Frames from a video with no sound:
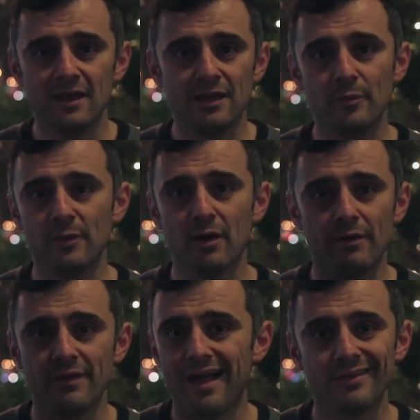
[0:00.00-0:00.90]
And here we
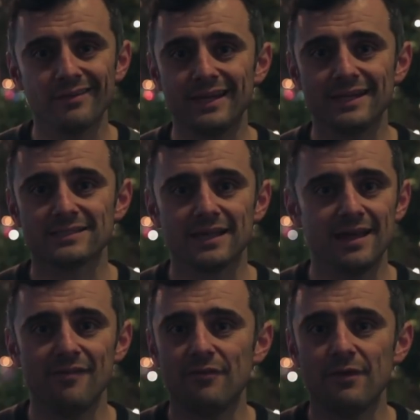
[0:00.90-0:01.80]
are in the holidays,
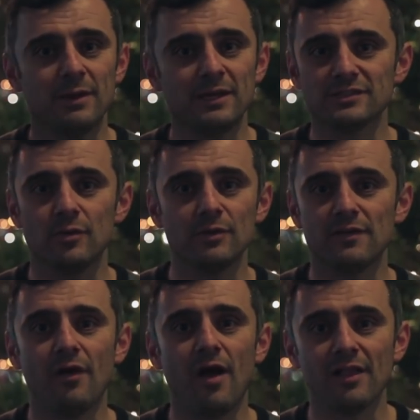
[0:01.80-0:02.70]
and everybody's going
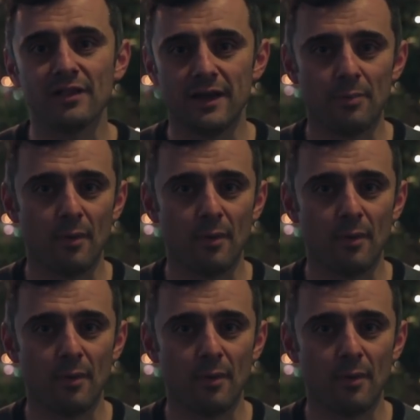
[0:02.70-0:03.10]
to their holiday